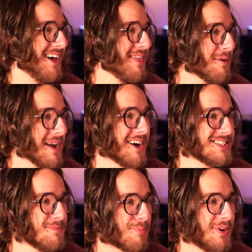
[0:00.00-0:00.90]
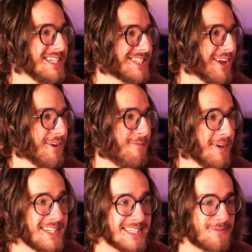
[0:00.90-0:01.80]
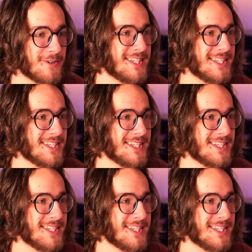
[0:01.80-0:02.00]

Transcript: I think we got some pretty solid fixes for